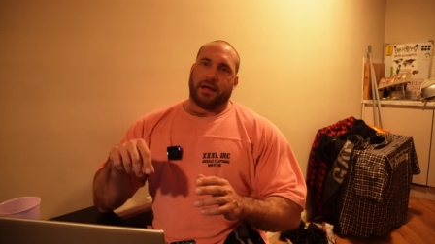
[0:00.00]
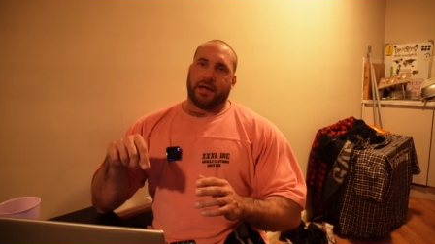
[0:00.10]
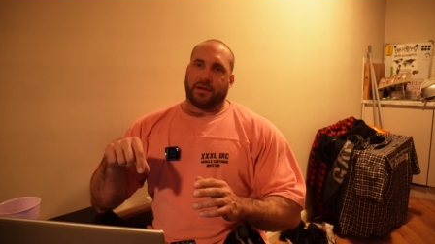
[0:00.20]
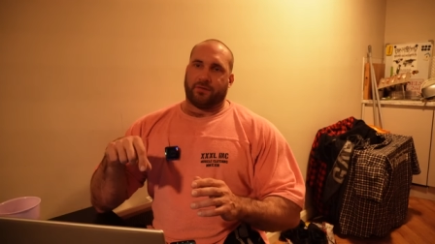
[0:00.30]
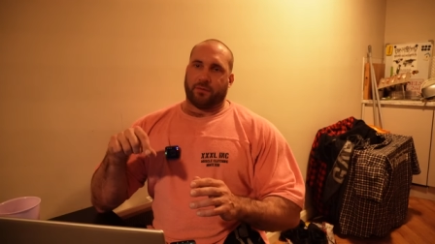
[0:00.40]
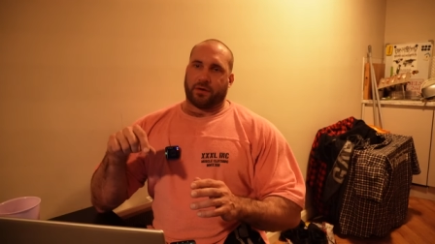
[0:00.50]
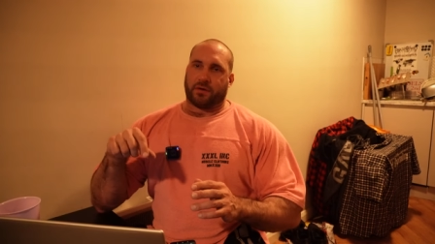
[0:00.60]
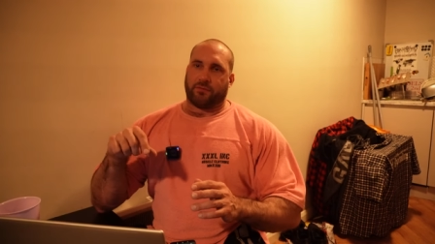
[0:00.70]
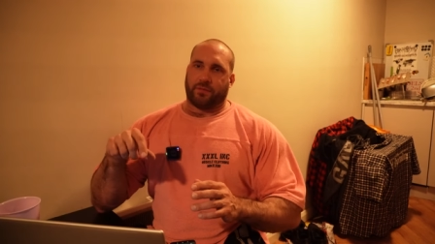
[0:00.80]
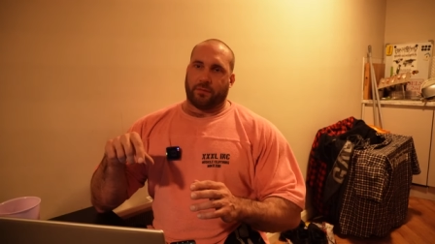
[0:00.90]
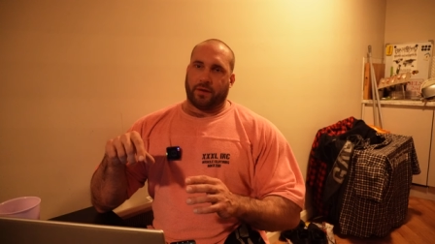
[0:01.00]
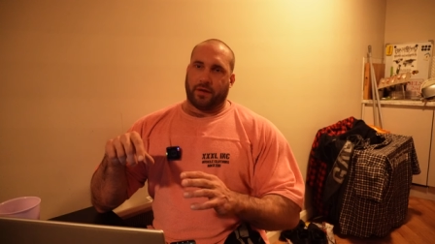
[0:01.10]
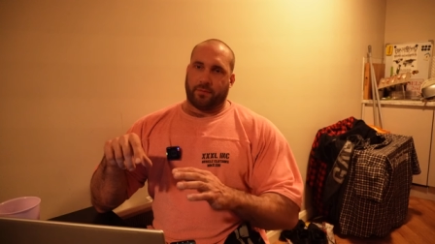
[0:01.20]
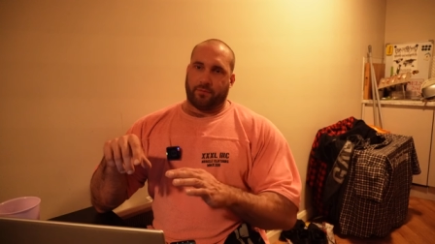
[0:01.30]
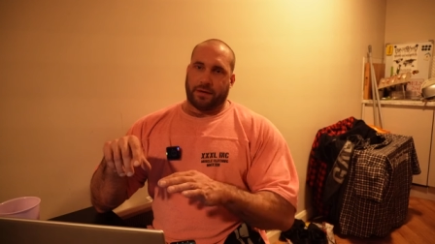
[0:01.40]
either from the from
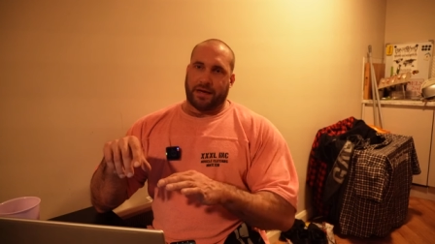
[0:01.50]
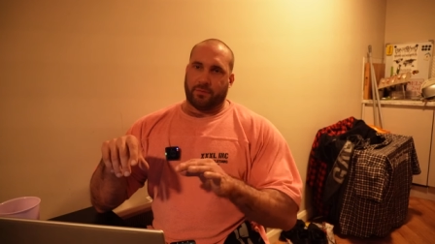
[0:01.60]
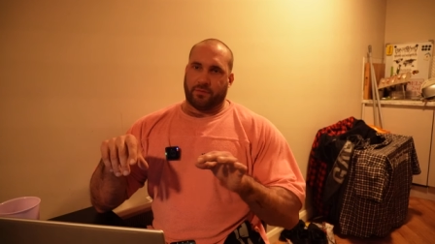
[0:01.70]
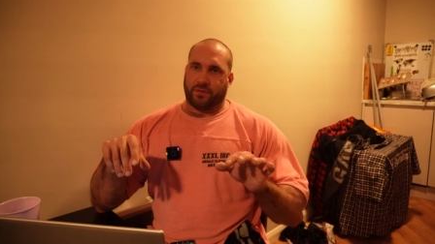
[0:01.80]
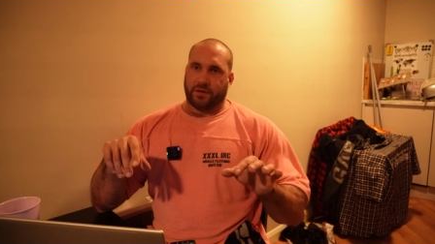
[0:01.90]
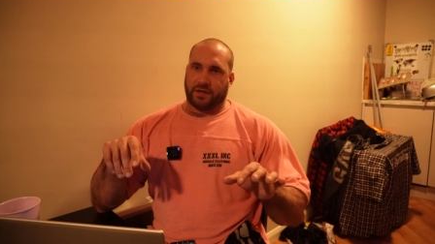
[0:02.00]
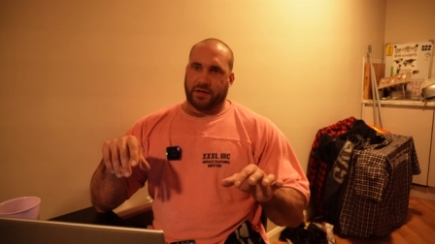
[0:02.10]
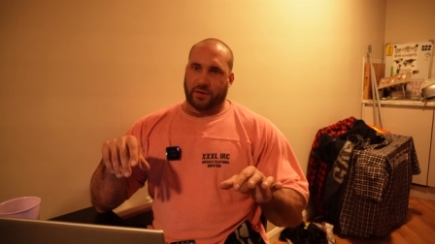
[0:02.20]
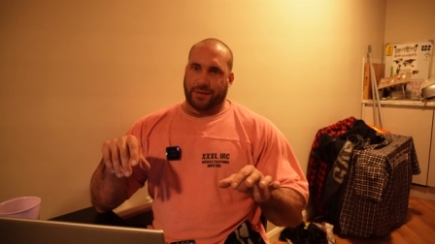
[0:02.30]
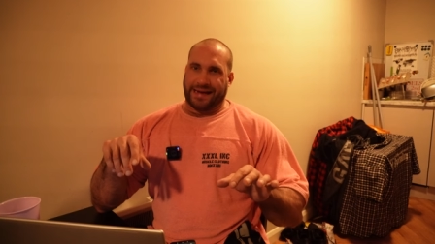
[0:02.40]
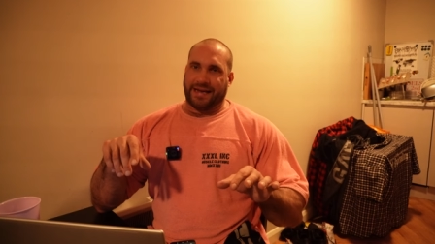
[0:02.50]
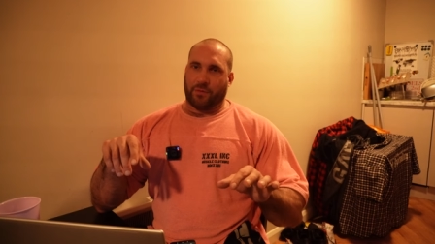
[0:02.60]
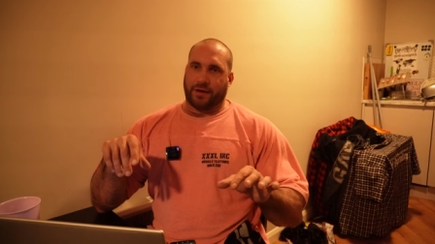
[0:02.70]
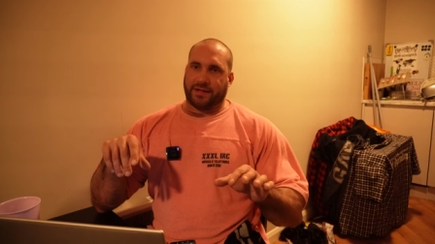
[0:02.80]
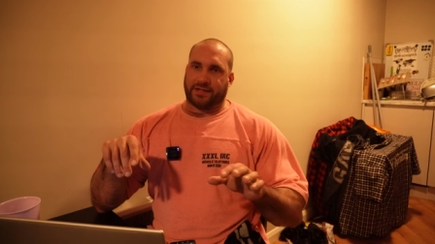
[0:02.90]
the animal food that you're doing
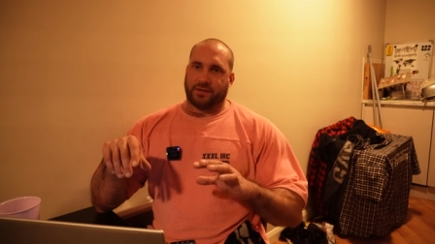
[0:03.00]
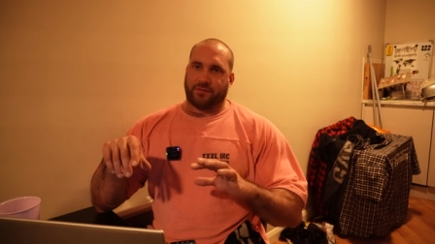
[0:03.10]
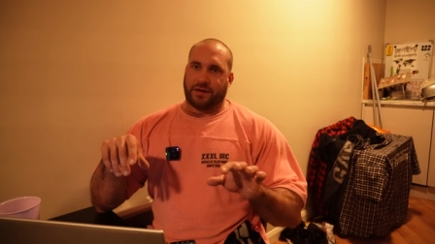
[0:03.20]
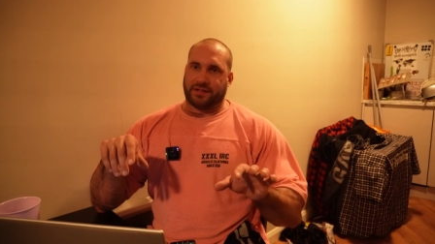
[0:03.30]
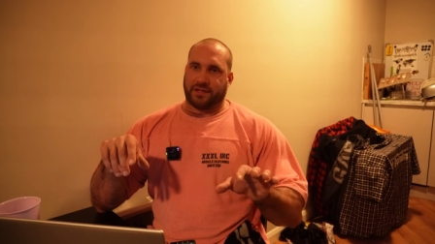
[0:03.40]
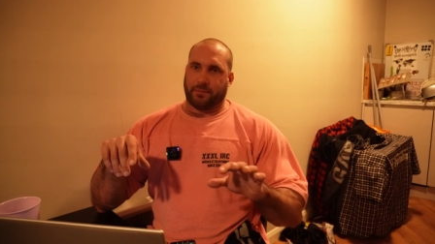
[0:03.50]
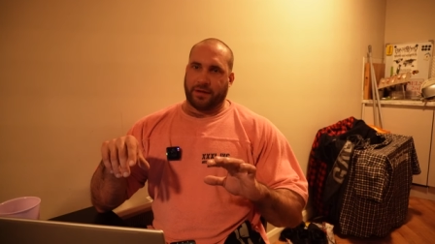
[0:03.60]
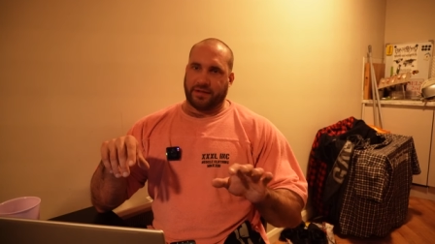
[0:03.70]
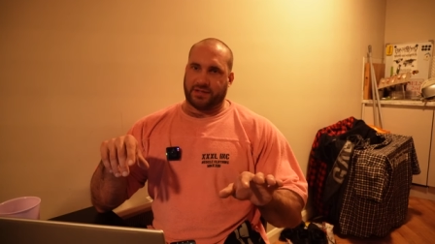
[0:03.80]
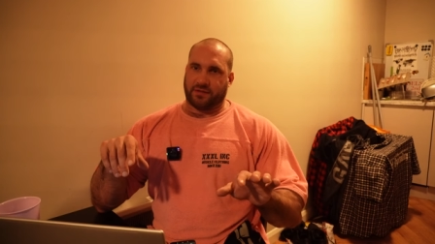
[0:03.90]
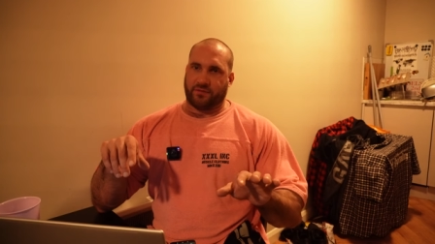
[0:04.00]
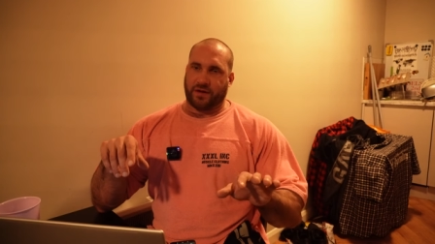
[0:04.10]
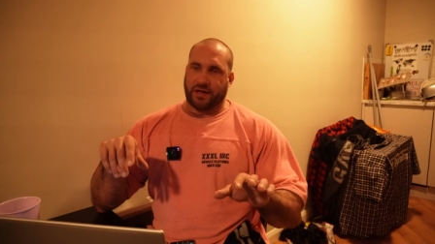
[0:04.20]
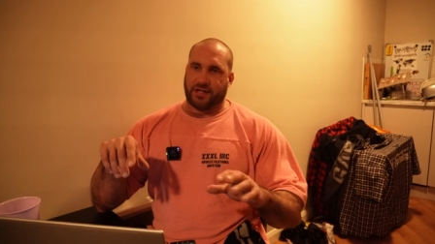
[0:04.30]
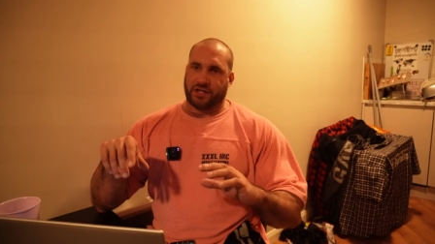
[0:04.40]
anyway, so the fattier meats and
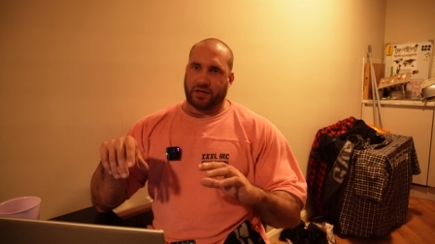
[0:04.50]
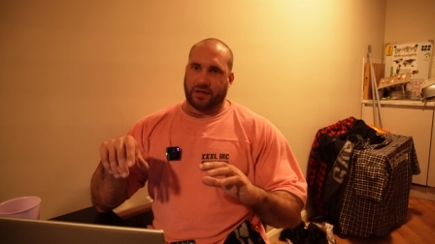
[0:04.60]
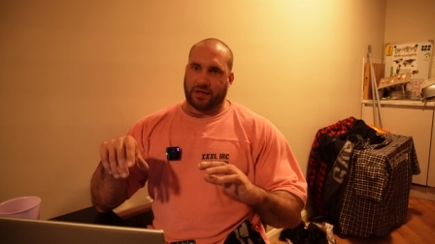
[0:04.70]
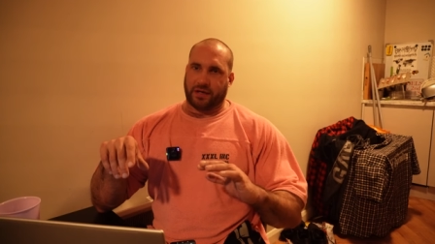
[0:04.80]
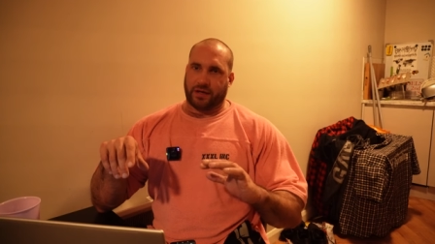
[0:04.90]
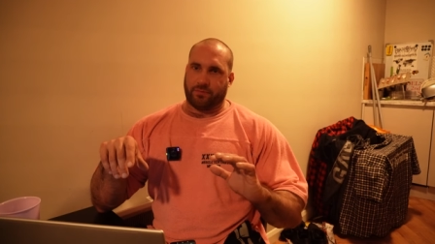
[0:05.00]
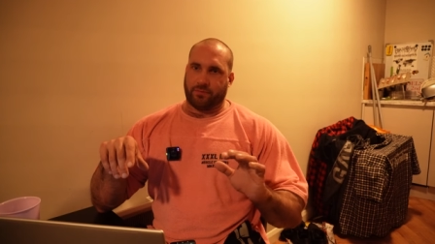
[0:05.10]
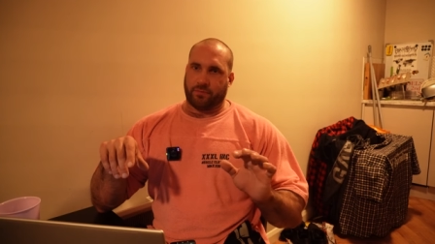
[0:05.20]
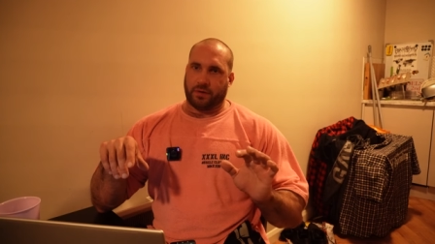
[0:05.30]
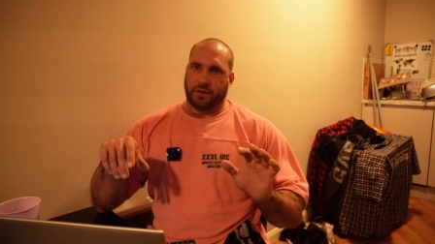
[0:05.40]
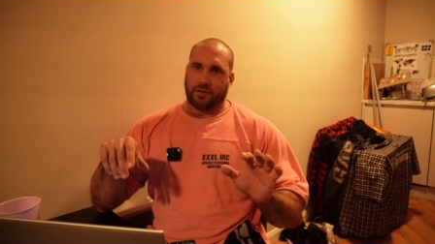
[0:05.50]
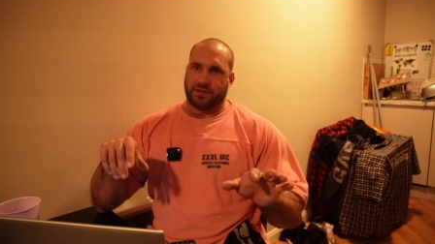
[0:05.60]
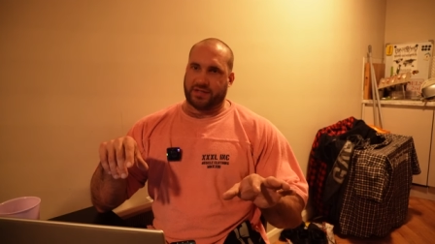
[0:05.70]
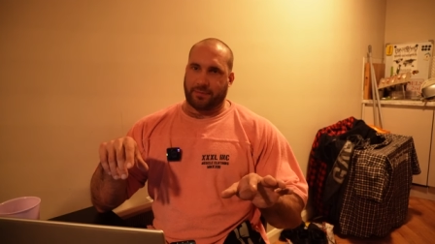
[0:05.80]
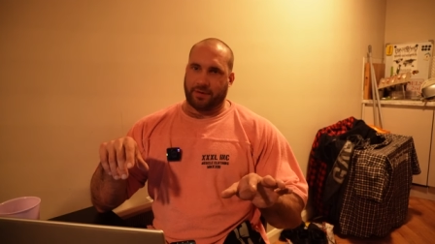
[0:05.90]
fish like your
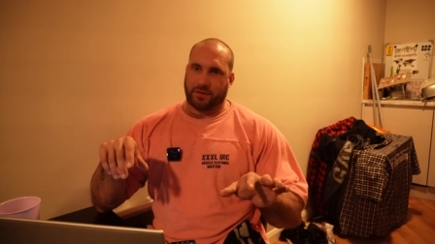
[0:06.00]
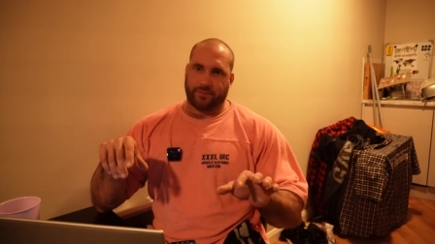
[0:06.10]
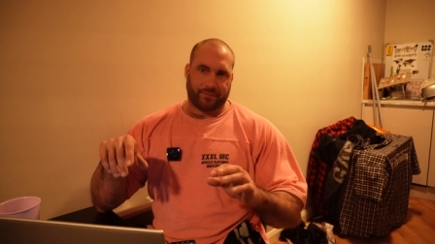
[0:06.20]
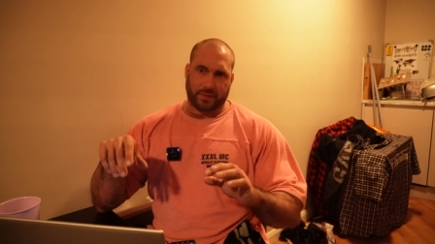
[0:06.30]
salmon,